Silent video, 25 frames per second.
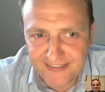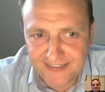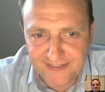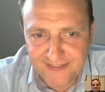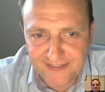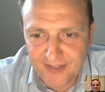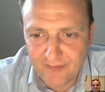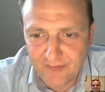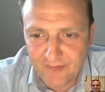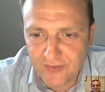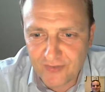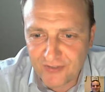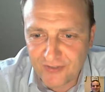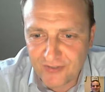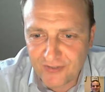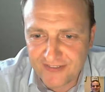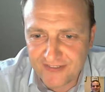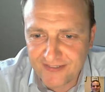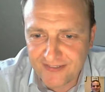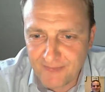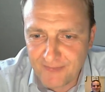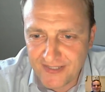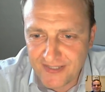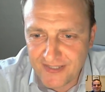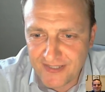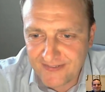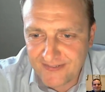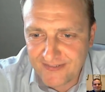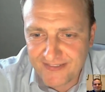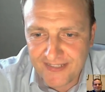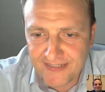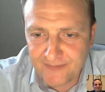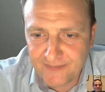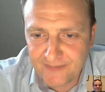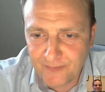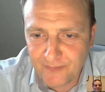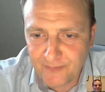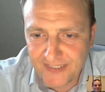It's every time the
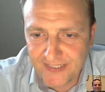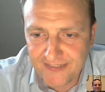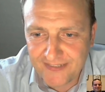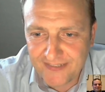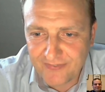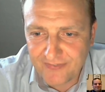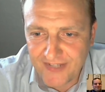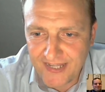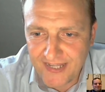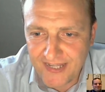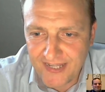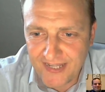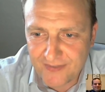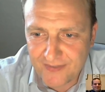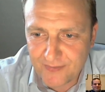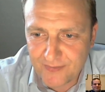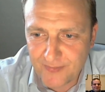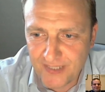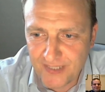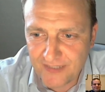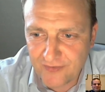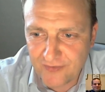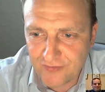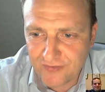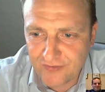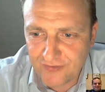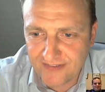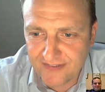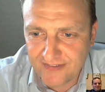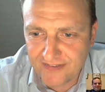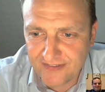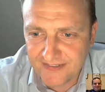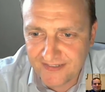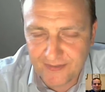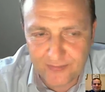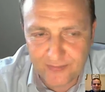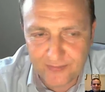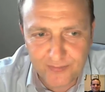name Ricky Fowler's mentioned,
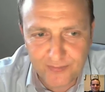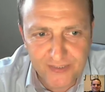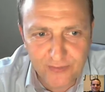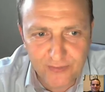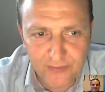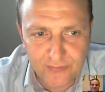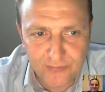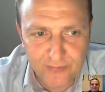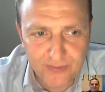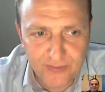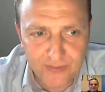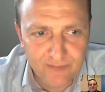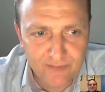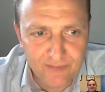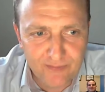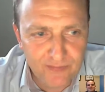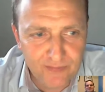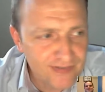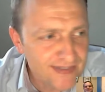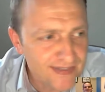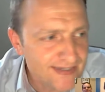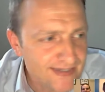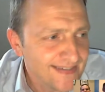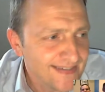it gives me goosebumps.